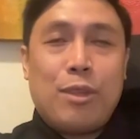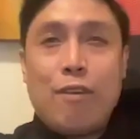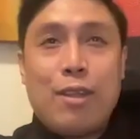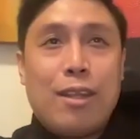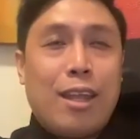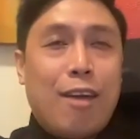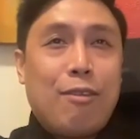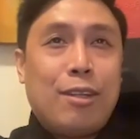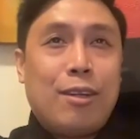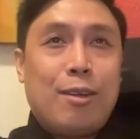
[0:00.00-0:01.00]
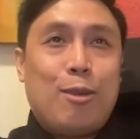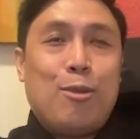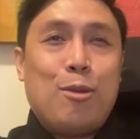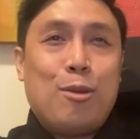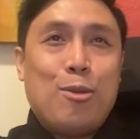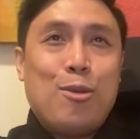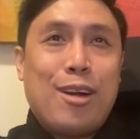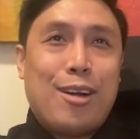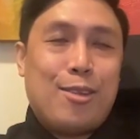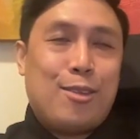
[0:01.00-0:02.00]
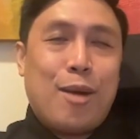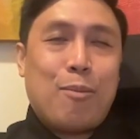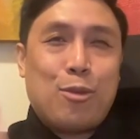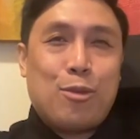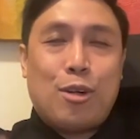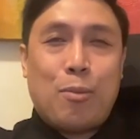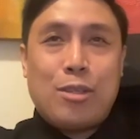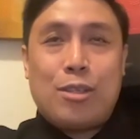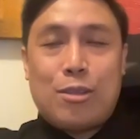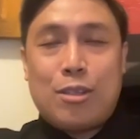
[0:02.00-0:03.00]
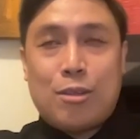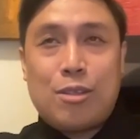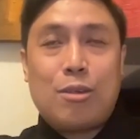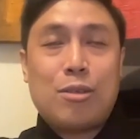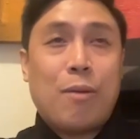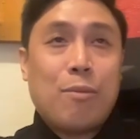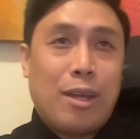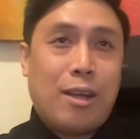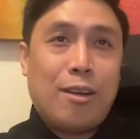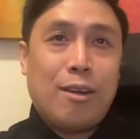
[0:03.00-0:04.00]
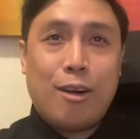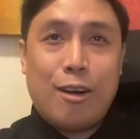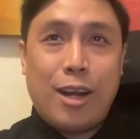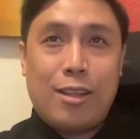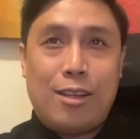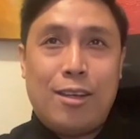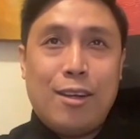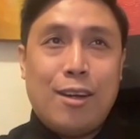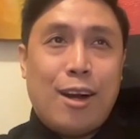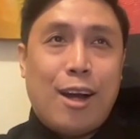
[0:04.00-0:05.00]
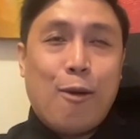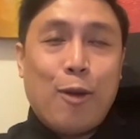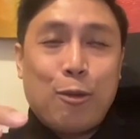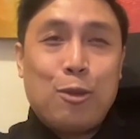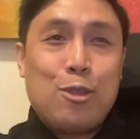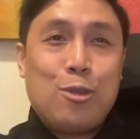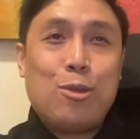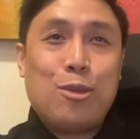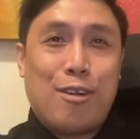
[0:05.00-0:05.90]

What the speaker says: given that everything Luna dropped to 0.000 something already, What would you do to